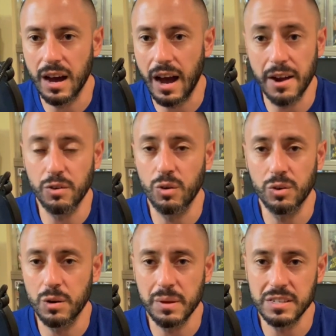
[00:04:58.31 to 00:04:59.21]
I don't
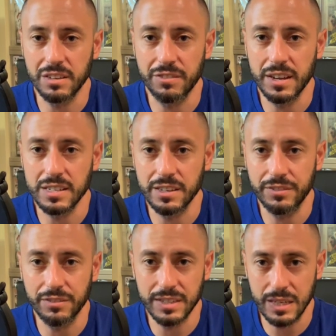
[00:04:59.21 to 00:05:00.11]
own an Amazing Fantasy
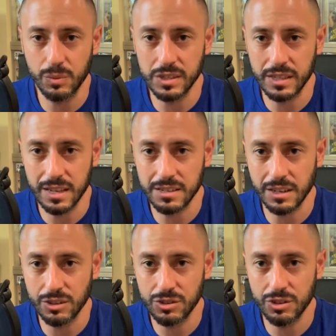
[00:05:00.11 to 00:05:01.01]
15 with Stan's
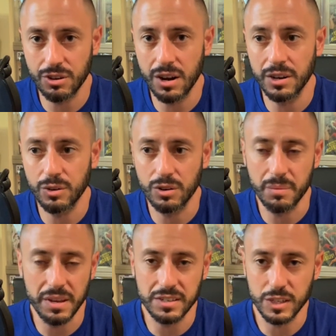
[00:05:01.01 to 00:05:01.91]
signature on it, or an
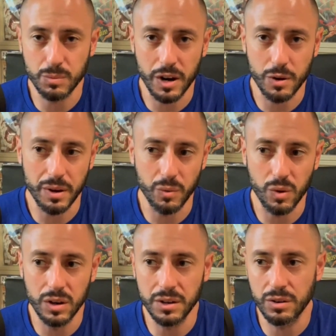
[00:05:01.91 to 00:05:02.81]
Amazing Spider-Man
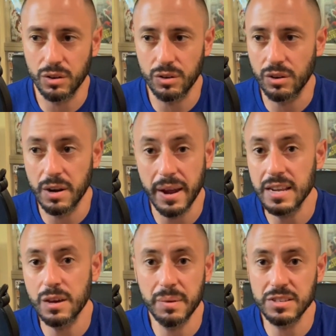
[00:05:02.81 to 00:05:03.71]
1, or
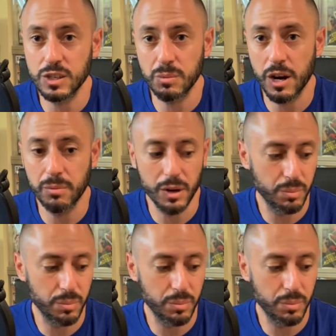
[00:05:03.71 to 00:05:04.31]
any Amazing Spider-Man